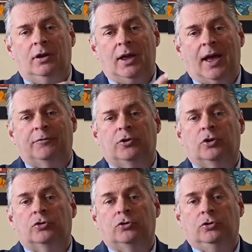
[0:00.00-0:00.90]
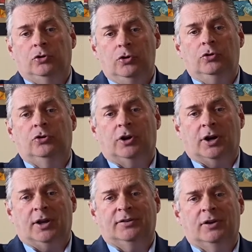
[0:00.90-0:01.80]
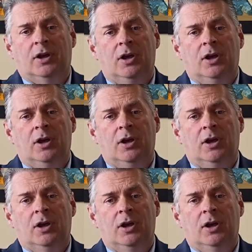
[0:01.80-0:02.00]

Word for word: after your new targets,